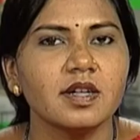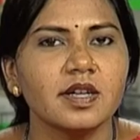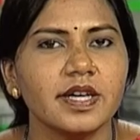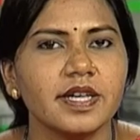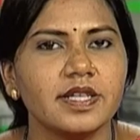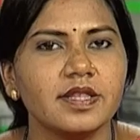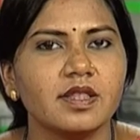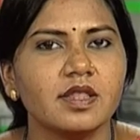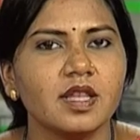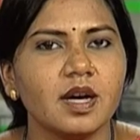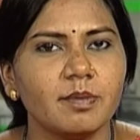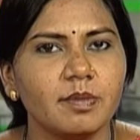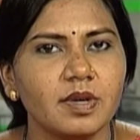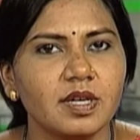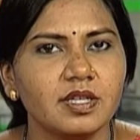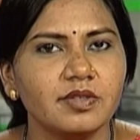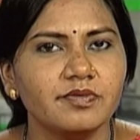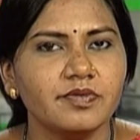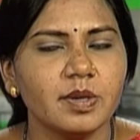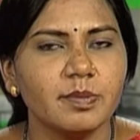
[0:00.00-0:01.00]
In
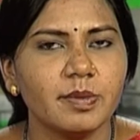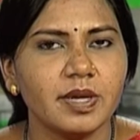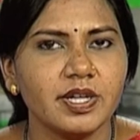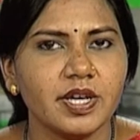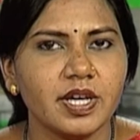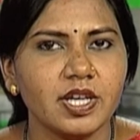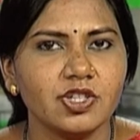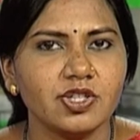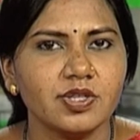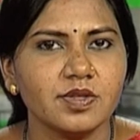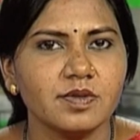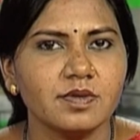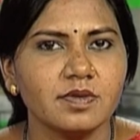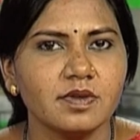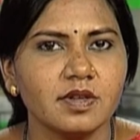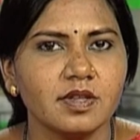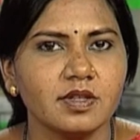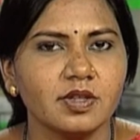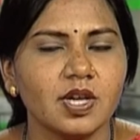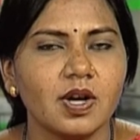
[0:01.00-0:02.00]
submerged fermentation,
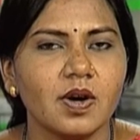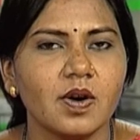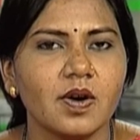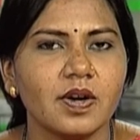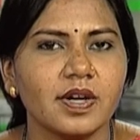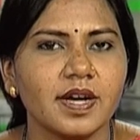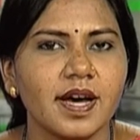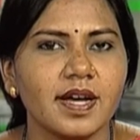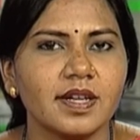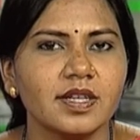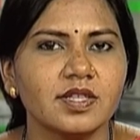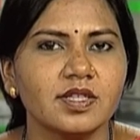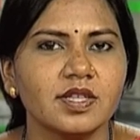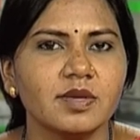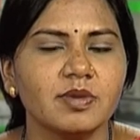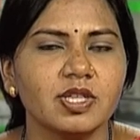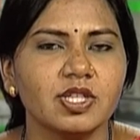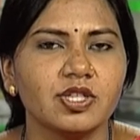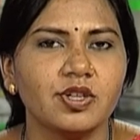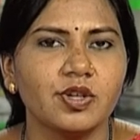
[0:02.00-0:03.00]
the organism
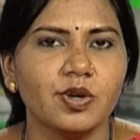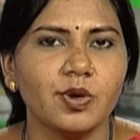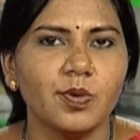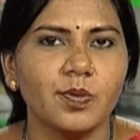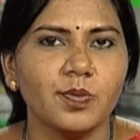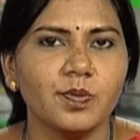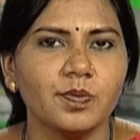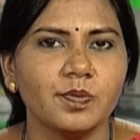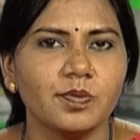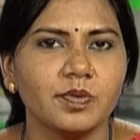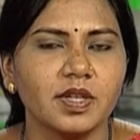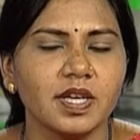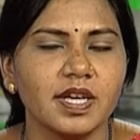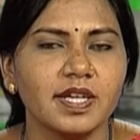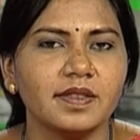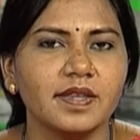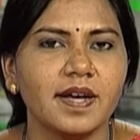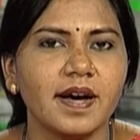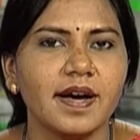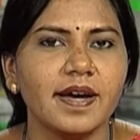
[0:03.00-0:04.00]
is grown in
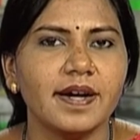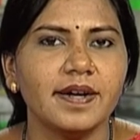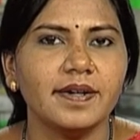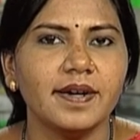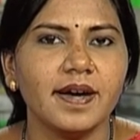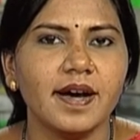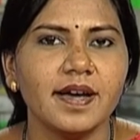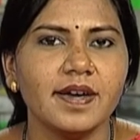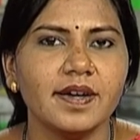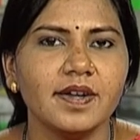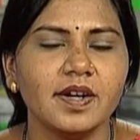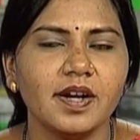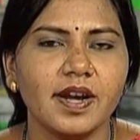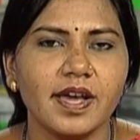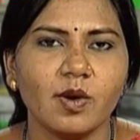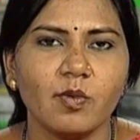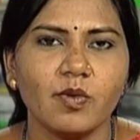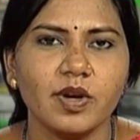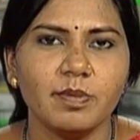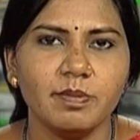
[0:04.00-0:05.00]
the entire
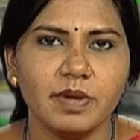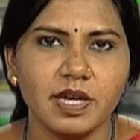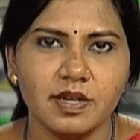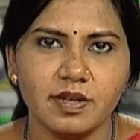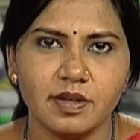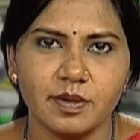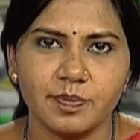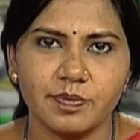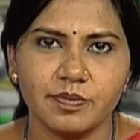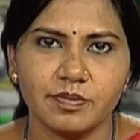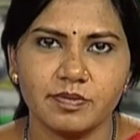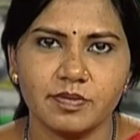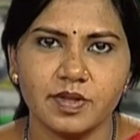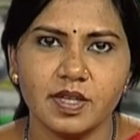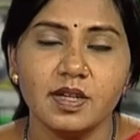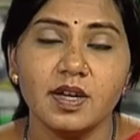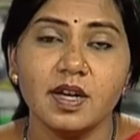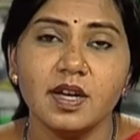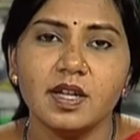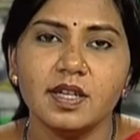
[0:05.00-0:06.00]
liquid medium.
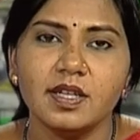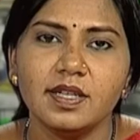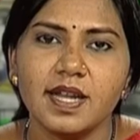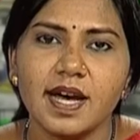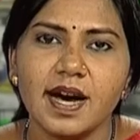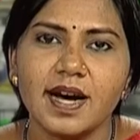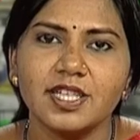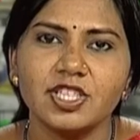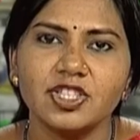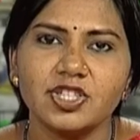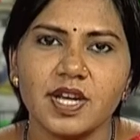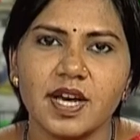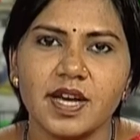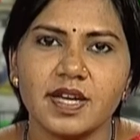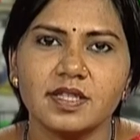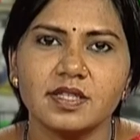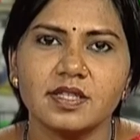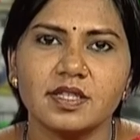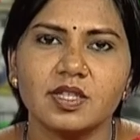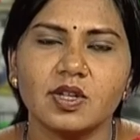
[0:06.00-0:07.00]
Large
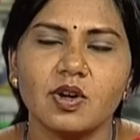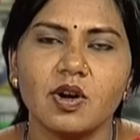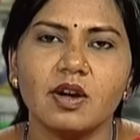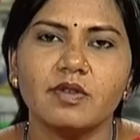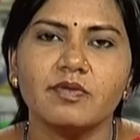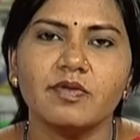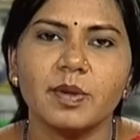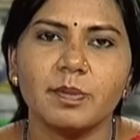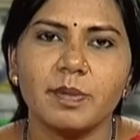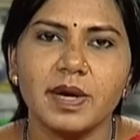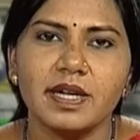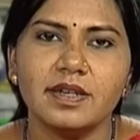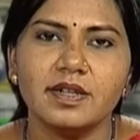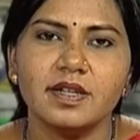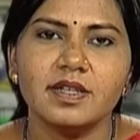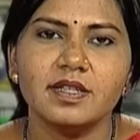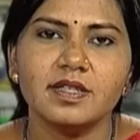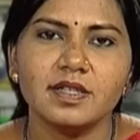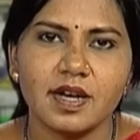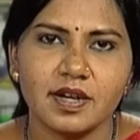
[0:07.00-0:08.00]
tanks called
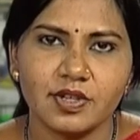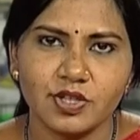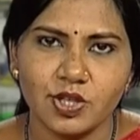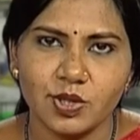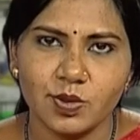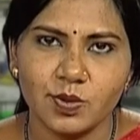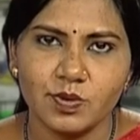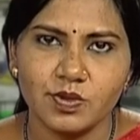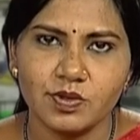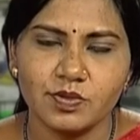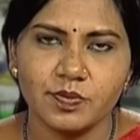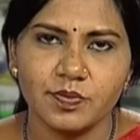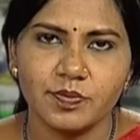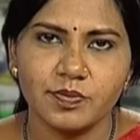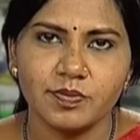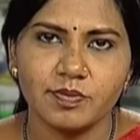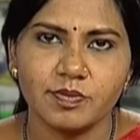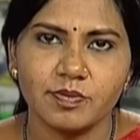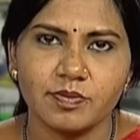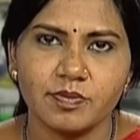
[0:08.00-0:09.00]
fermenters are used.
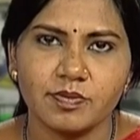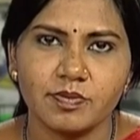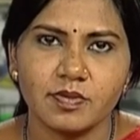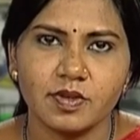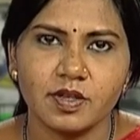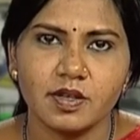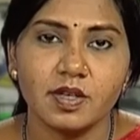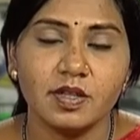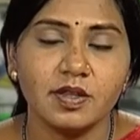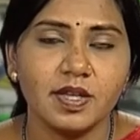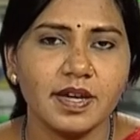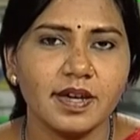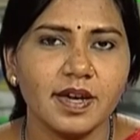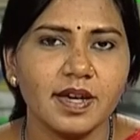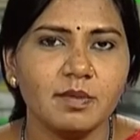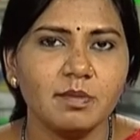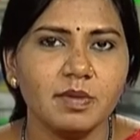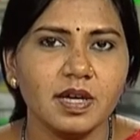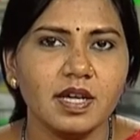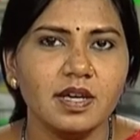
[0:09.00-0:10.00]
They
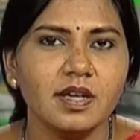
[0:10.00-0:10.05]
can be